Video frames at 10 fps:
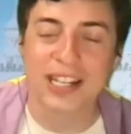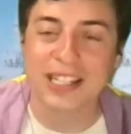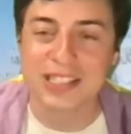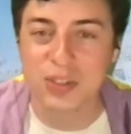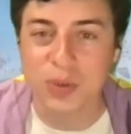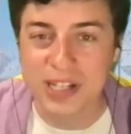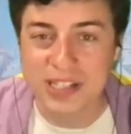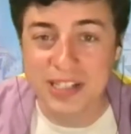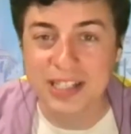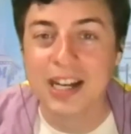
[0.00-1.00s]
and it's
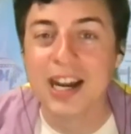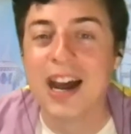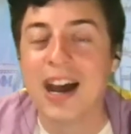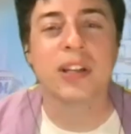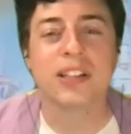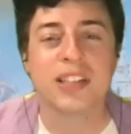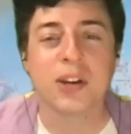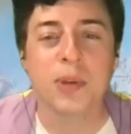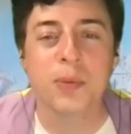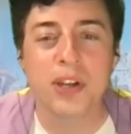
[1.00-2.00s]
crazy.
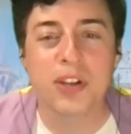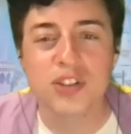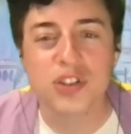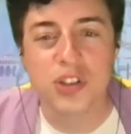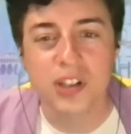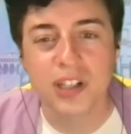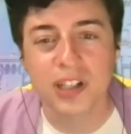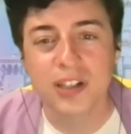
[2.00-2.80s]
Tell me about your shirt.